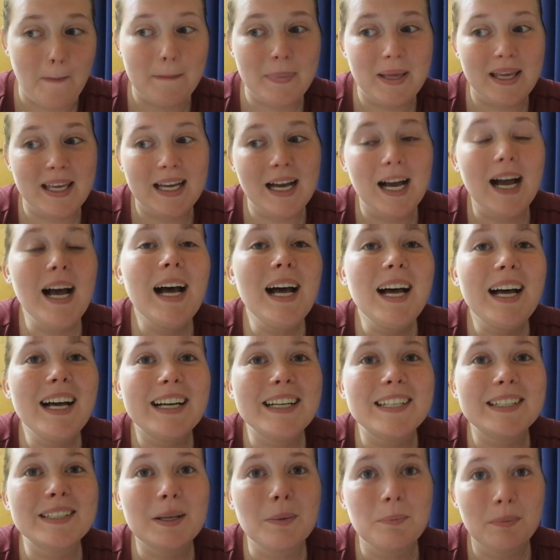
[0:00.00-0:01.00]

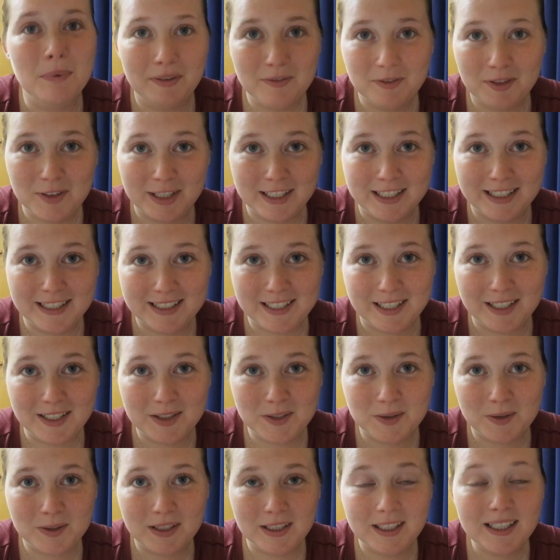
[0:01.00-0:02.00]
because Mumford and
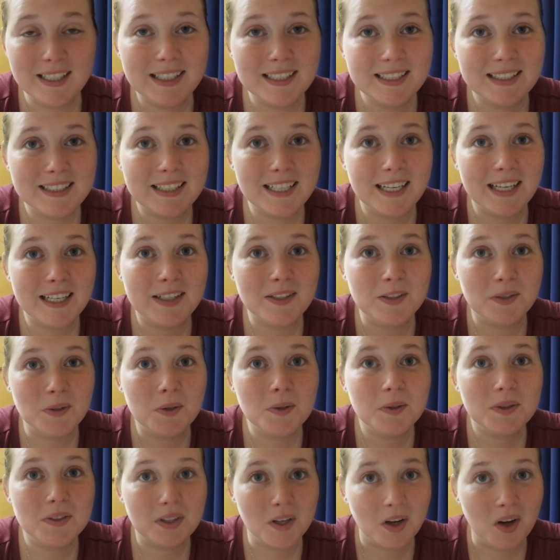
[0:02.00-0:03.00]
Sons released a
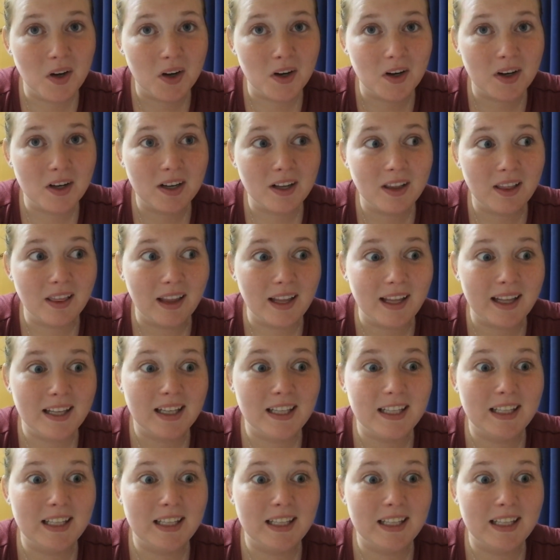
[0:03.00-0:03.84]
new song like